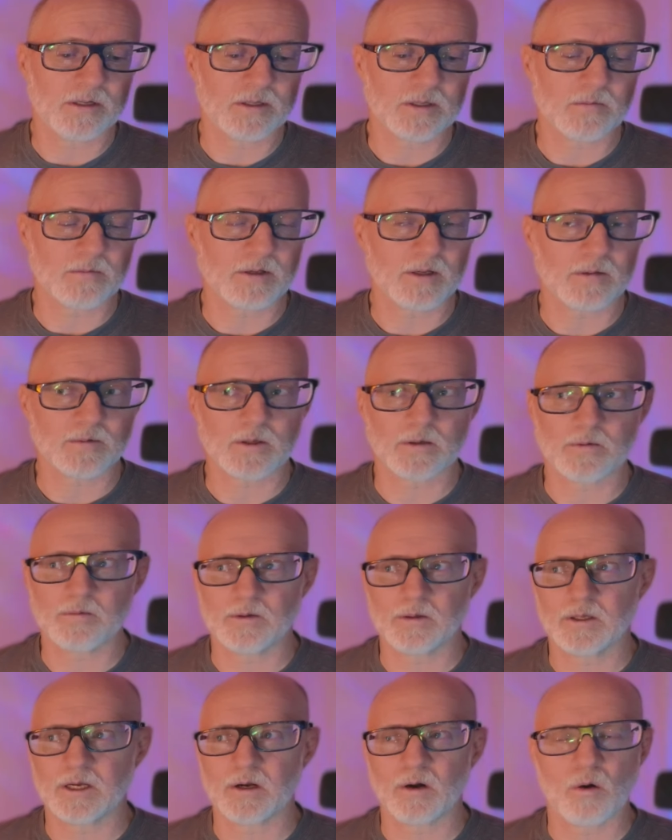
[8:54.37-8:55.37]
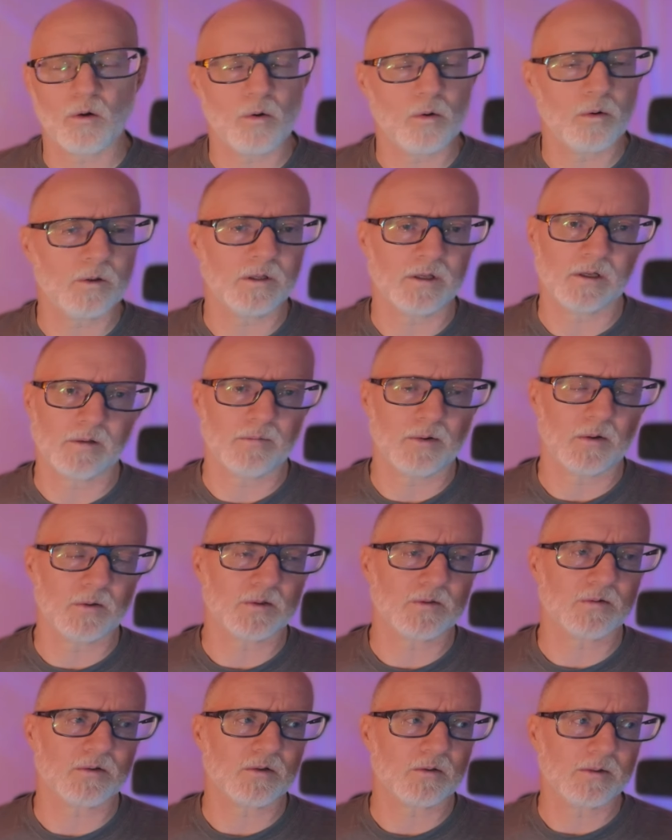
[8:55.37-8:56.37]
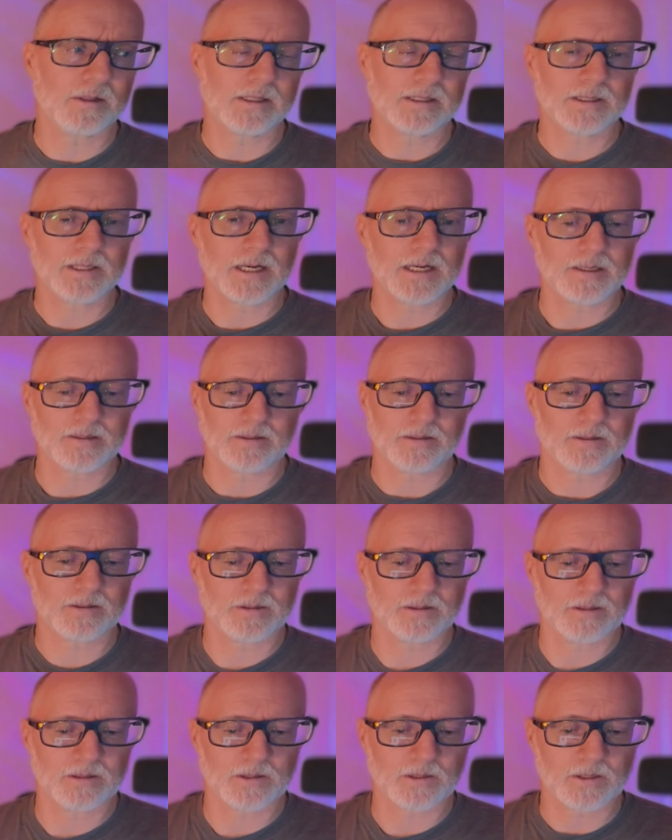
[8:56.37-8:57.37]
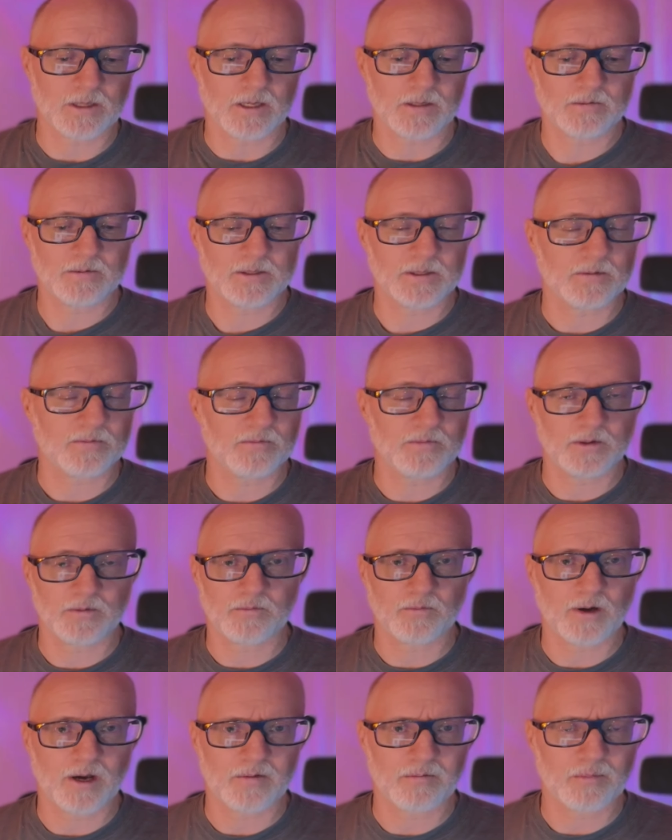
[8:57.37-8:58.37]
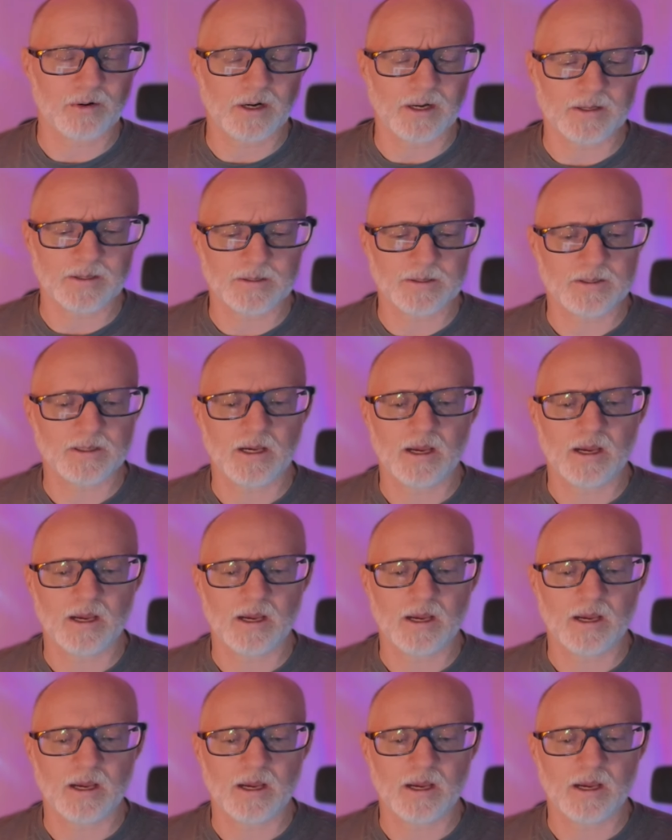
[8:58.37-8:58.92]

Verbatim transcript: sometimes I'll feel like holding a pose for 20 seconds instead of five breaths,